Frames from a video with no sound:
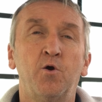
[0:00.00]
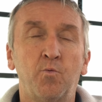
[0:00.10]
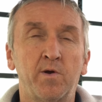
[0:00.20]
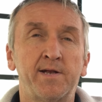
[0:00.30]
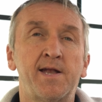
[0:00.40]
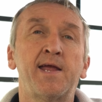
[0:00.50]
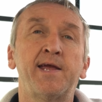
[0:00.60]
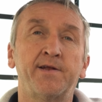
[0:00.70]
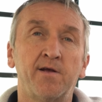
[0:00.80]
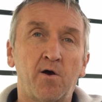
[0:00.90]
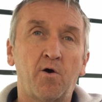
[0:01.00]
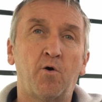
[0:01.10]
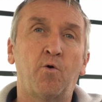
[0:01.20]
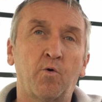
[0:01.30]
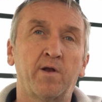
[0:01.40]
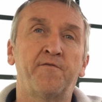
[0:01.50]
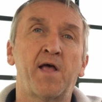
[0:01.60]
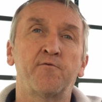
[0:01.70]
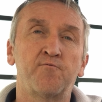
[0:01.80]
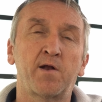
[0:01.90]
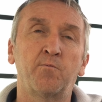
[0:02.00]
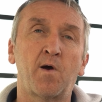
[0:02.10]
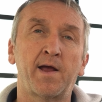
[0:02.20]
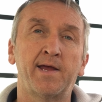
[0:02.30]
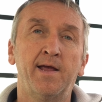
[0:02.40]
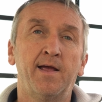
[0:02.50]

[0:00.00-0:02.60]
would need all of that runway